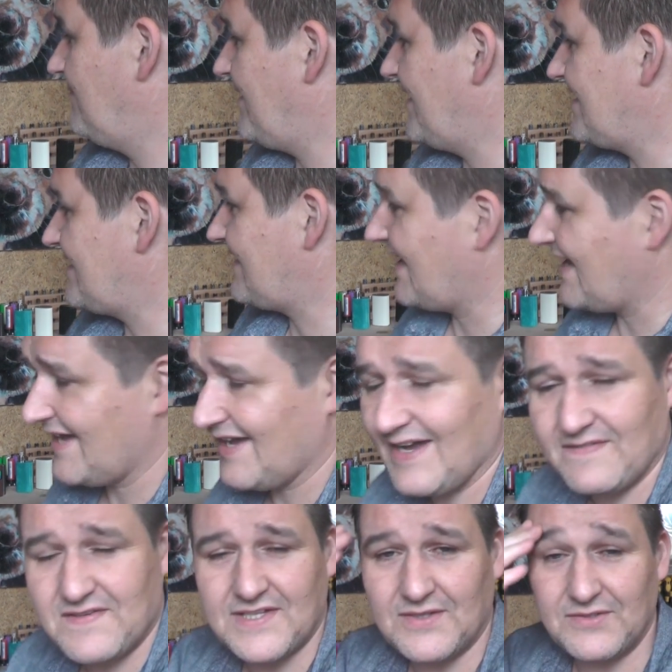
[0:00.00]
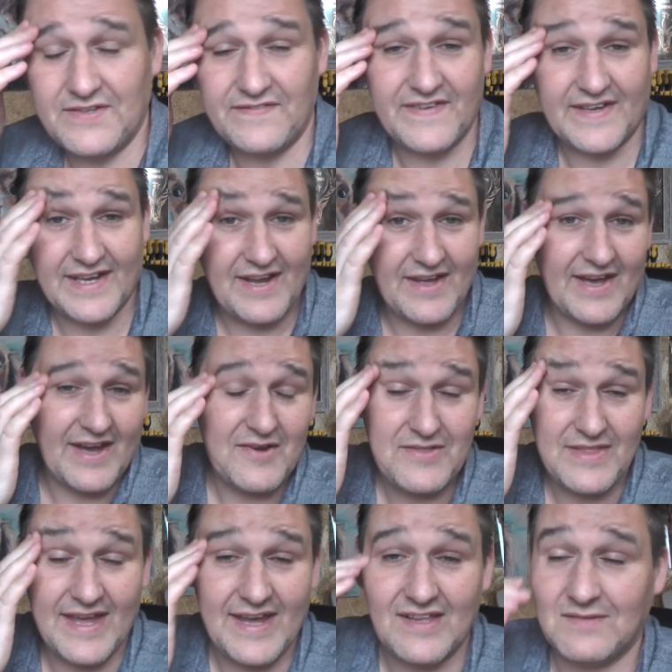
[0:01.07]
But I've still to figure out how
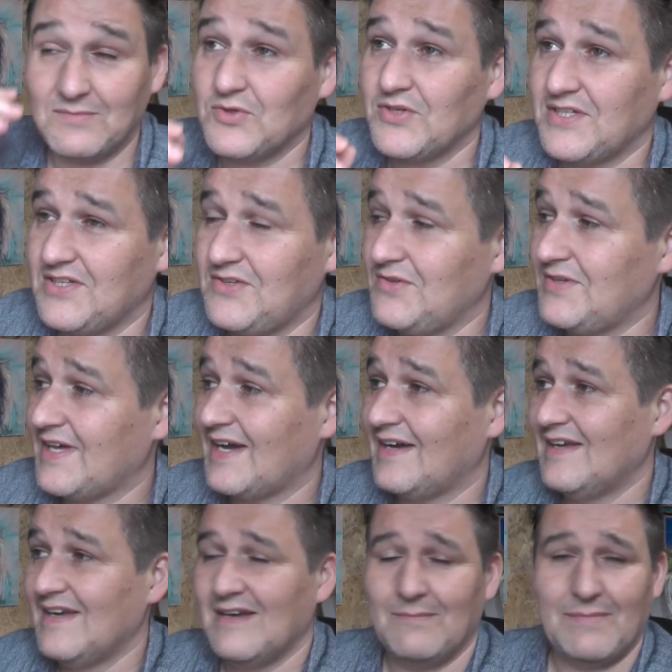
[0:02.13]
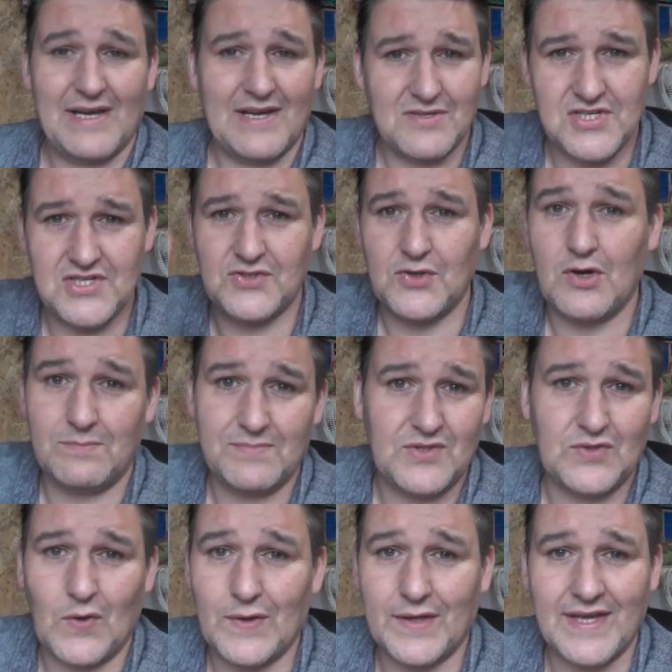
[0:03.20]
the hell I'm going to do that. But I'll stop
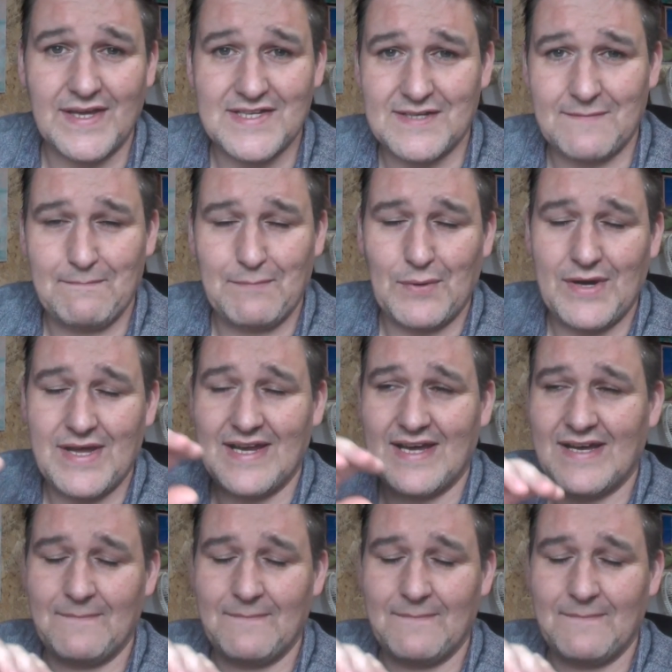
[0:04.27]
talking at some point.